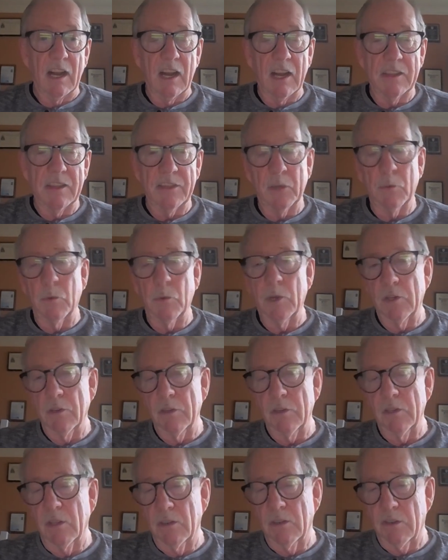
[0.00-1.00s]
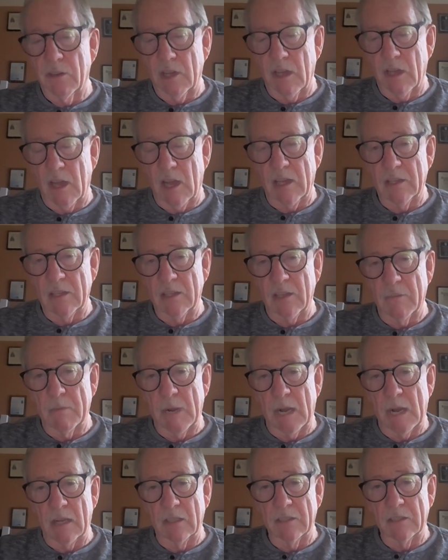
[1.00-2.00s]
I think we could learn a lot
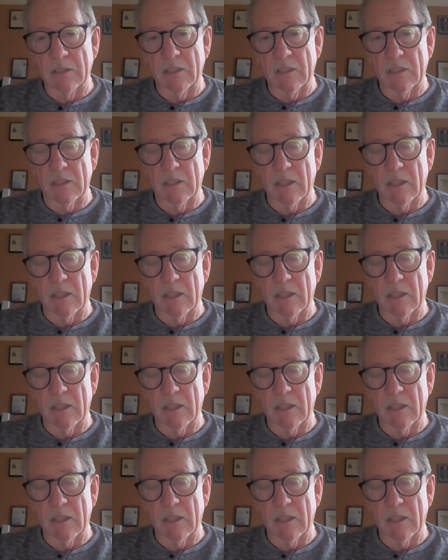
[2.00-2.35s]
about